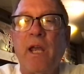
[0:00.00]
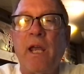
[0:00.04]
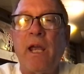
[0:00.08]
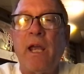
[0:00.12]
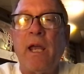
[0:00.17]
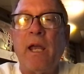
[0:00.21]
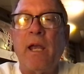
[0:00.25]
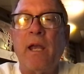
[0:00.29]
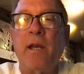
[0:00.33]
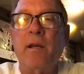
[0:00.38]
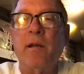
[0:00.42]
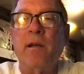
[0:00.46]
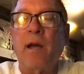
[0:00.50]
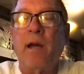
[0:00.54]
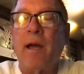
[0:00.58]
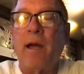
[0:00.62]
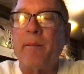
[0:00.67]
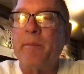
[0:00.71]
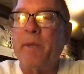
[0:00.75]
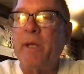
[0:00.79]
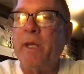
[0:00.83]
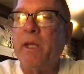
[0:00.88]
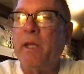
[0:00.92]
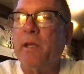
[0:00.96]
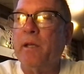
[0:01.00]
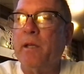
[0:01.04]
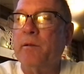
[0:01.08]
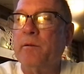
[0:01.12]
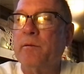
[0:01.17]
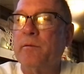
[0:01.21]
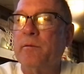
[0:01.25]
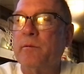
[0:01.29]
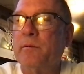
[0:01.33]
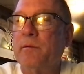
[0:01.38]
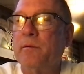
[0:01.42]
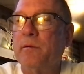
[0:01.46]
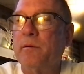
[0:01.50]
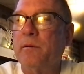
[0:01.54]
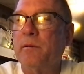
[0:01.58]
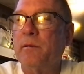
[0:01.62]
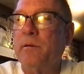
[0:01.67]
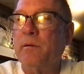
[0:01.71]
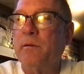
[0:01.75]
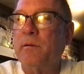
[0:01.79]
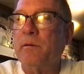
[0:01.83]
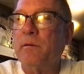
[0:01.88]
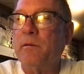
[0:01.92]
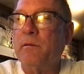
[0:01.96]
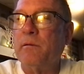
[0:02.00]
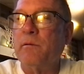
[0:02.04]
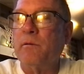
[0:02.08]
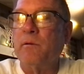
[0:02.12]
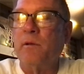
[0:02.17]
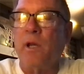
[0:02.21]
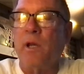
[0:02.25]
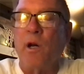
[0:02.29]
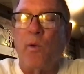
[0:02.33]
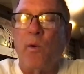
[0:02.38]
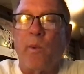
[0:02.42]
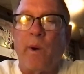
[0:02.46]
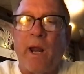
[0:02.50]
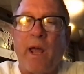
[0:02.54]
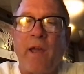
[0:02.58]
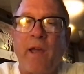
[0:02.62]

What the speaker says: And I mean, when